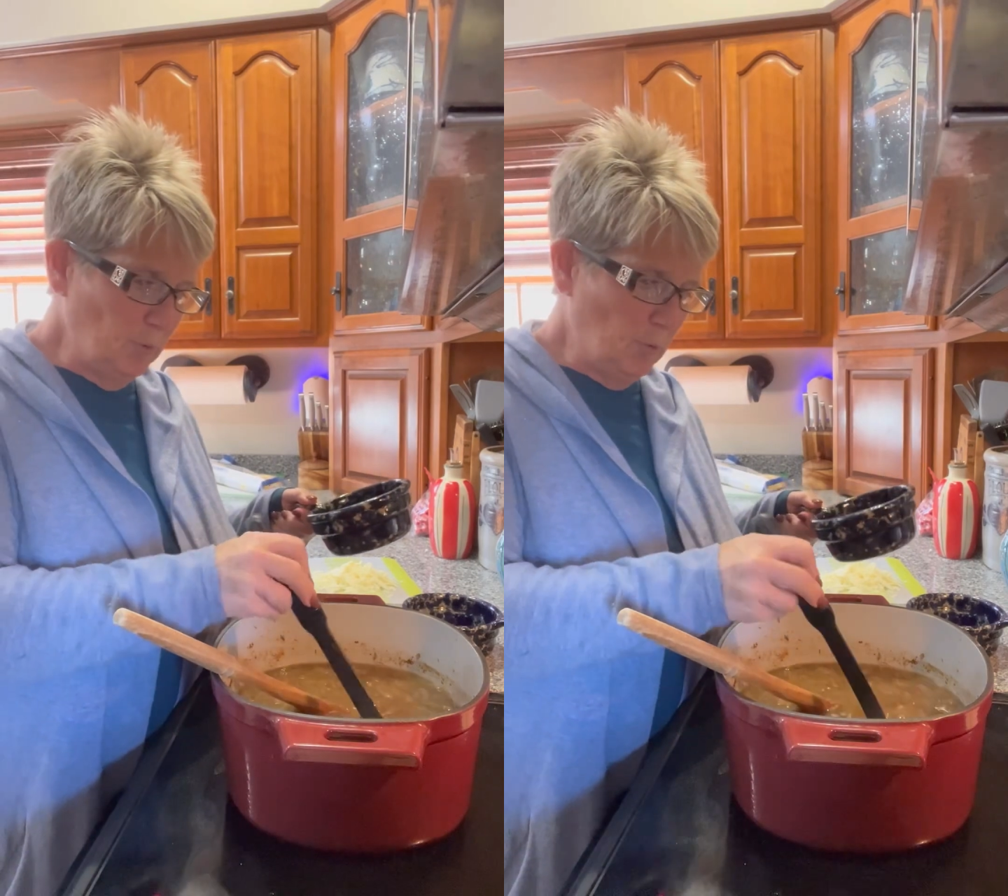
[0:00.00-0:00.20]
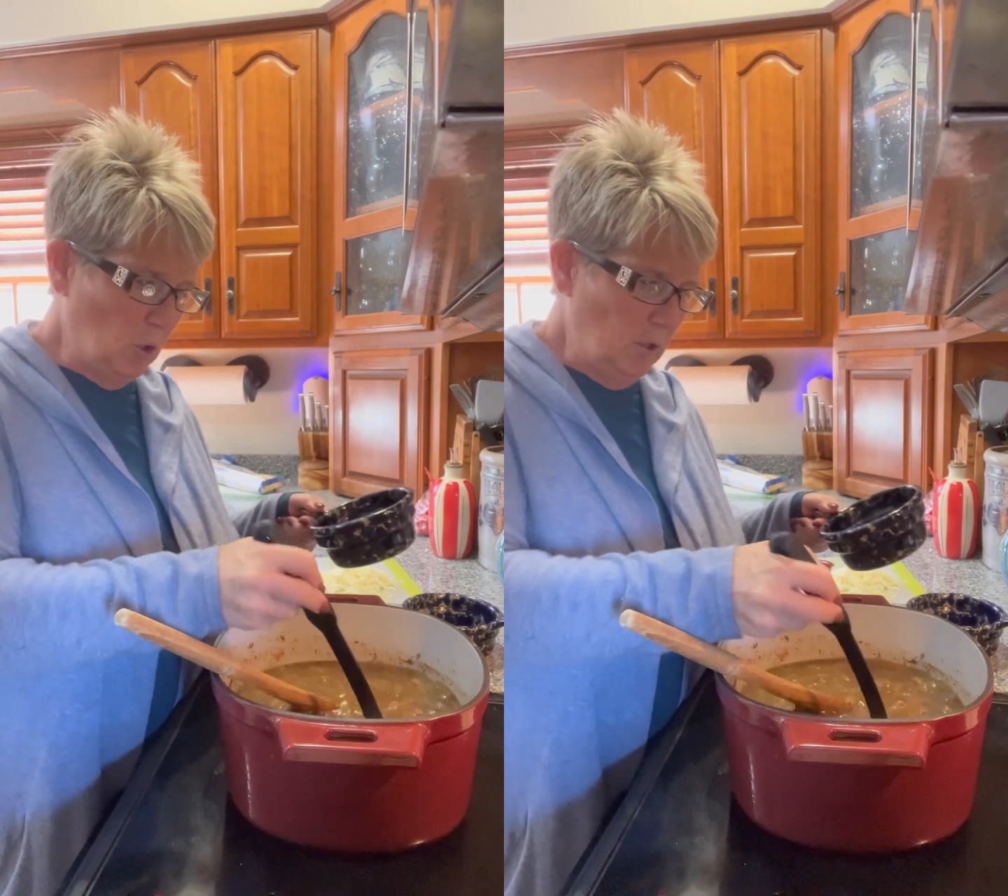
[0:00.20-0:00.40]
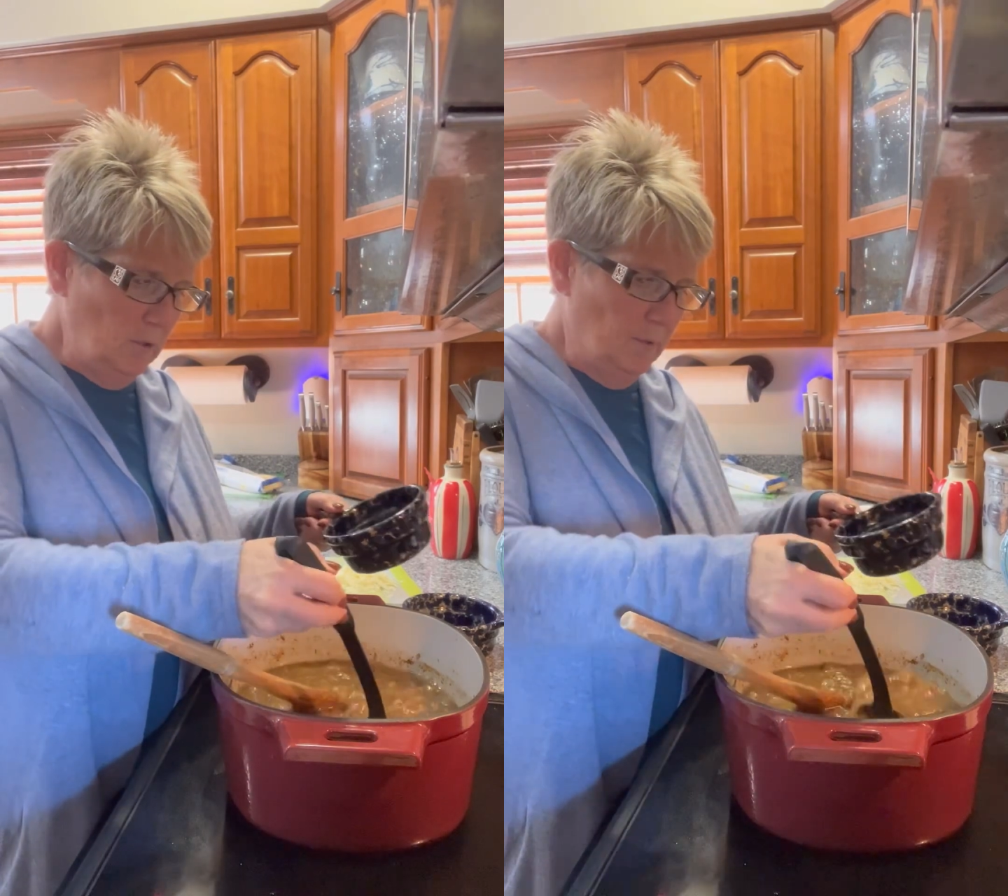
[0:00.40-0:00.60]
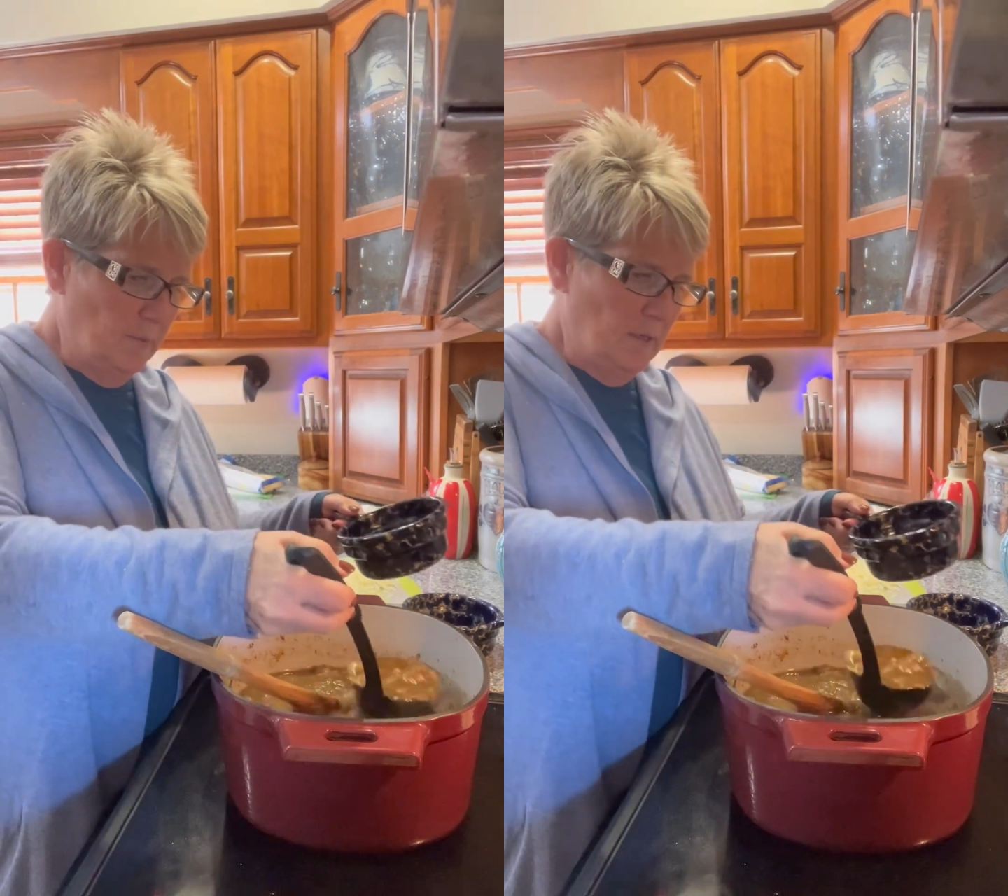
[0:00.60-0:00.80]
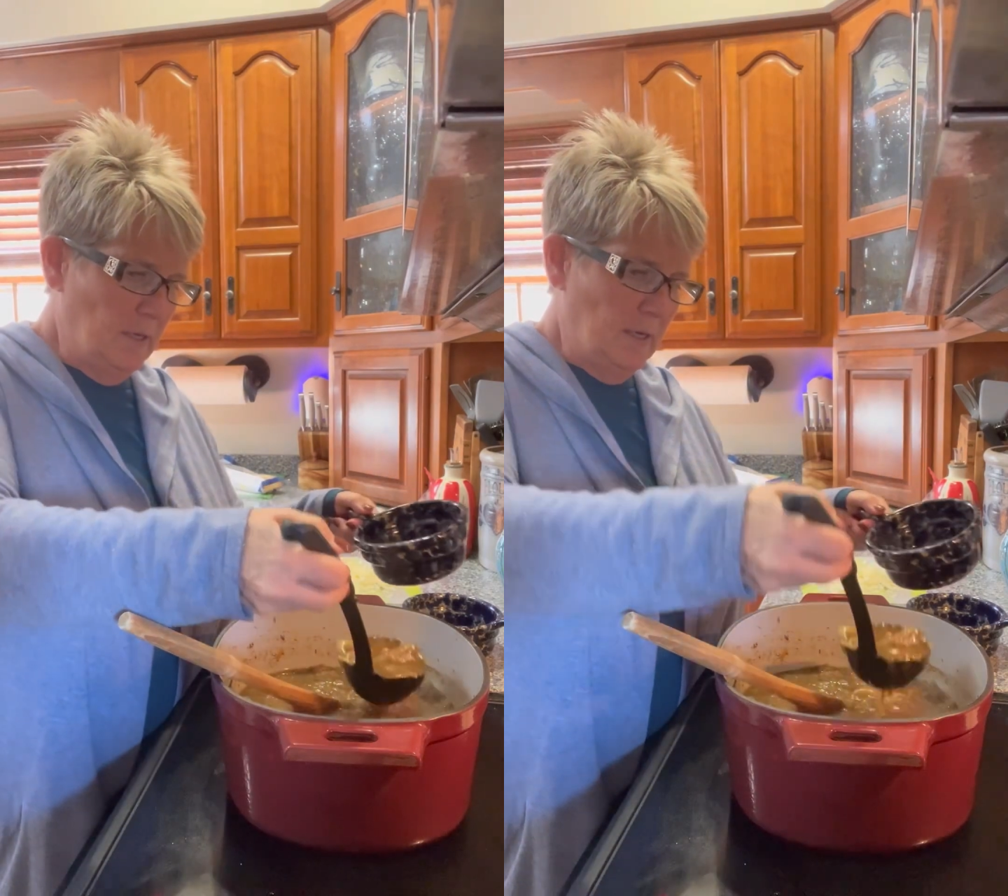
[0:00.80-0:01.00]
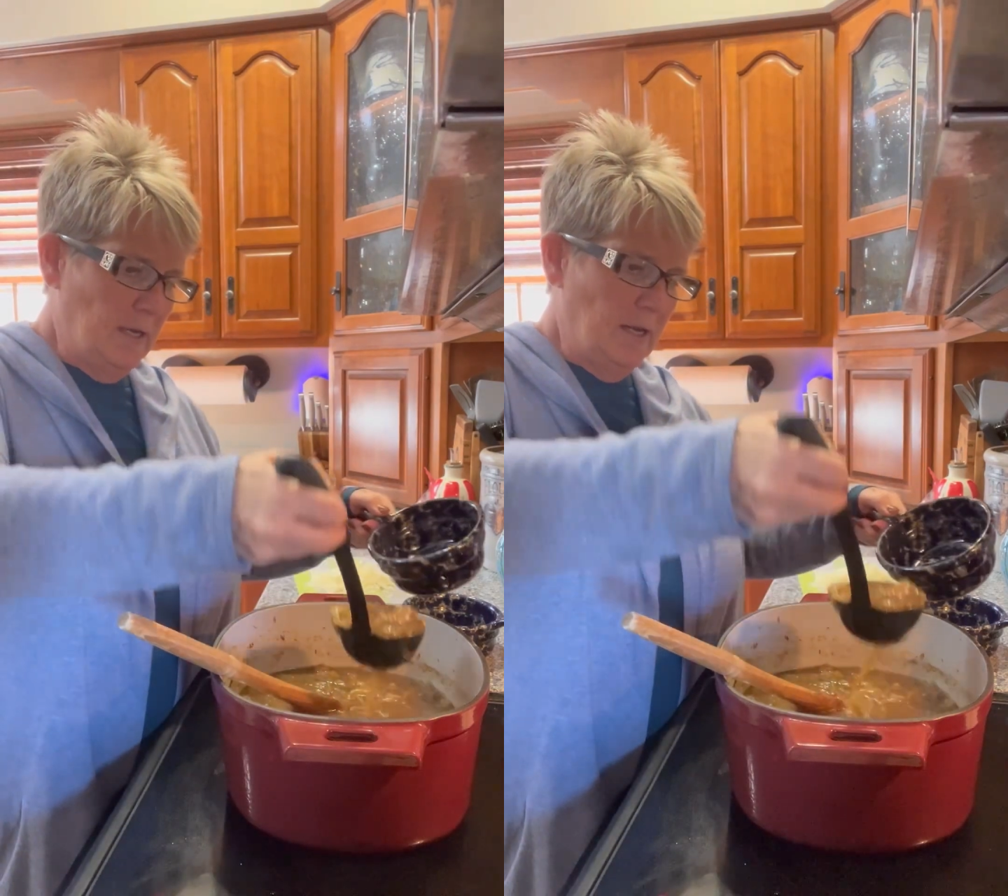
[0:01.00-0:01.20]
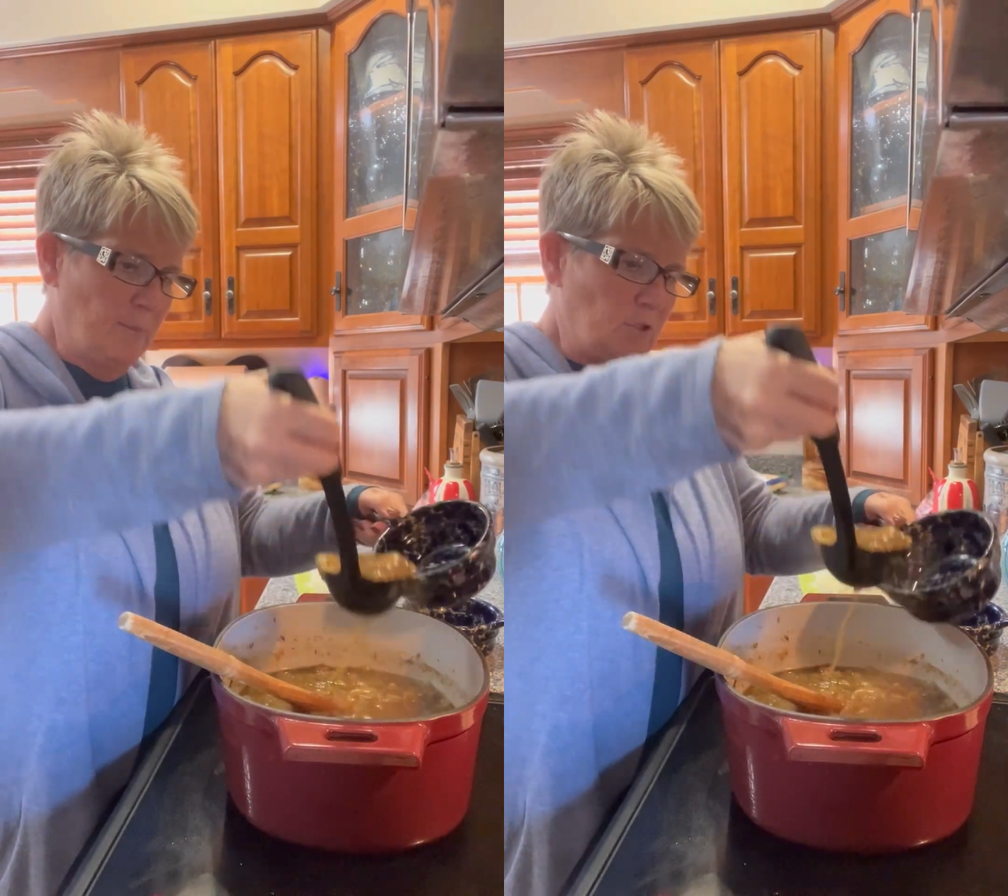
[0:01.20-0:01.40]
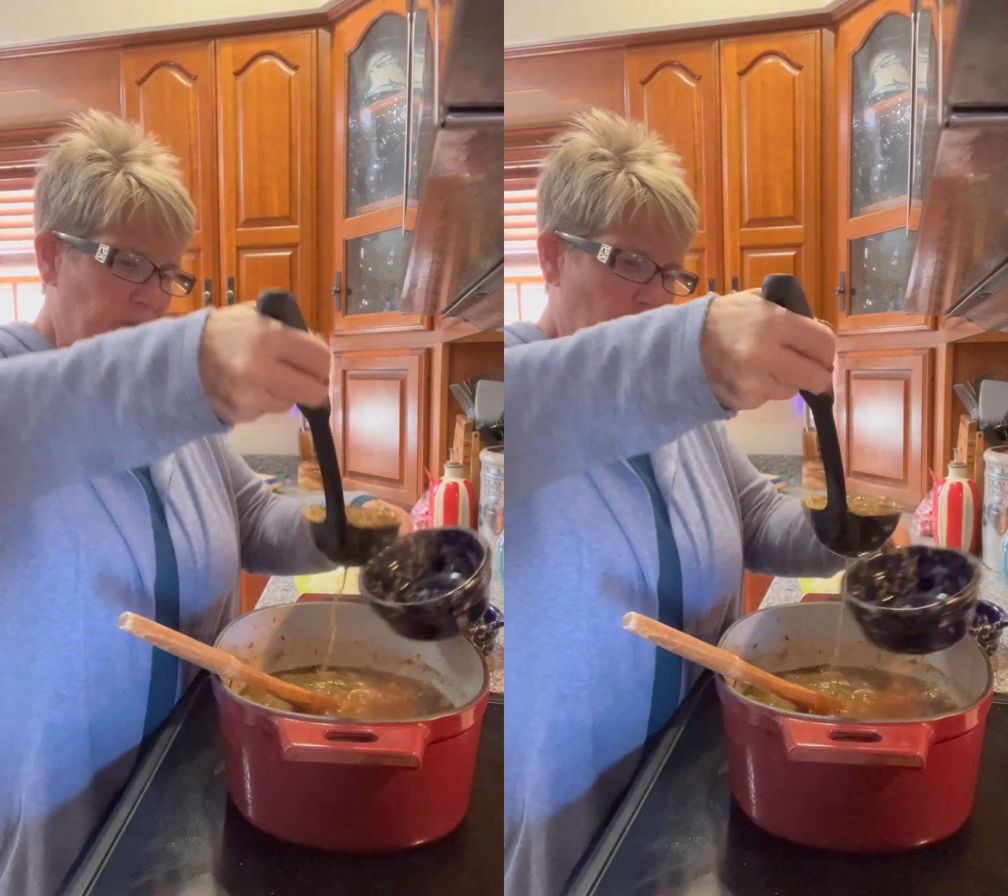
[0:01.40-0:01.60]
bowl, and I'm just